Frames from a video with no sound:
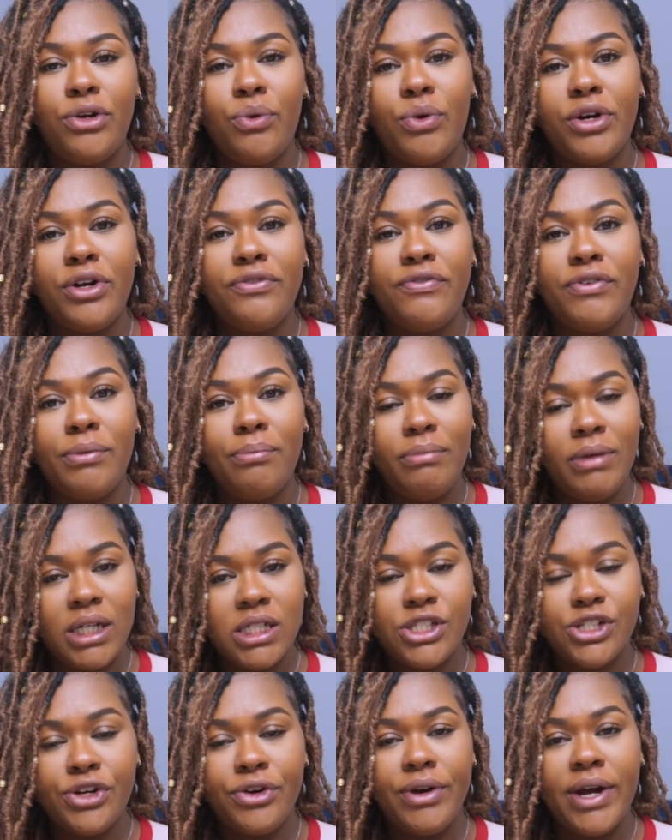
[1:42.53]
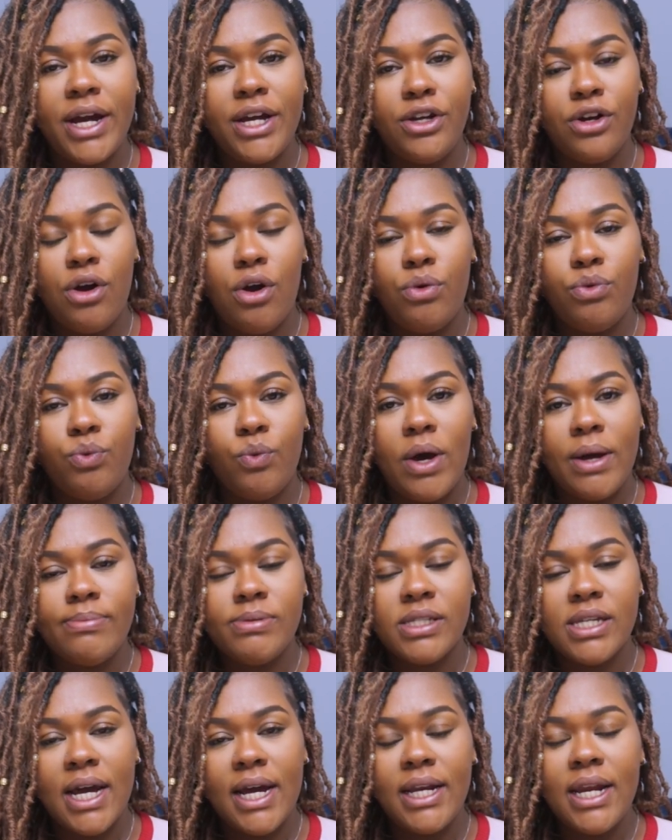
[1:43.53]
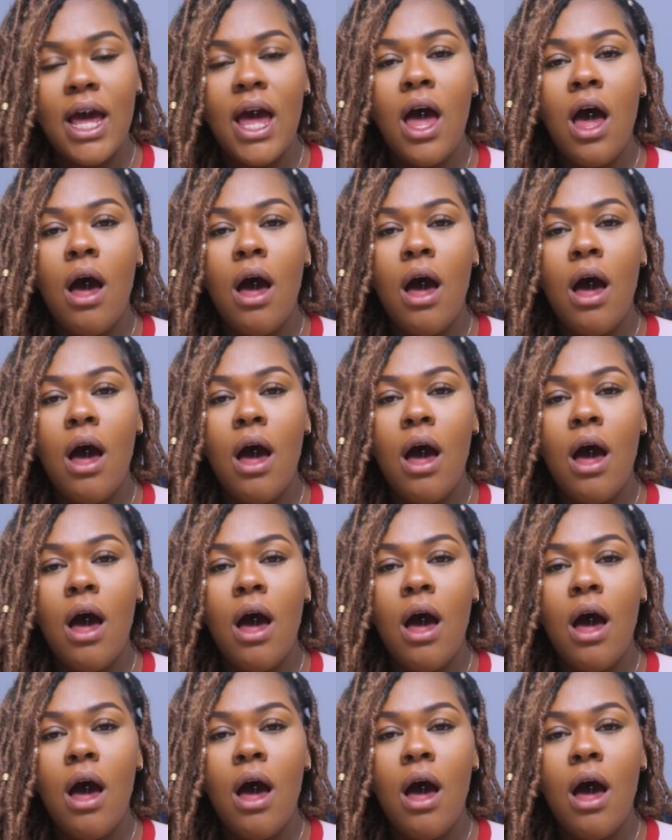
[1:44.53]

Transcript: in order for me to create your own website.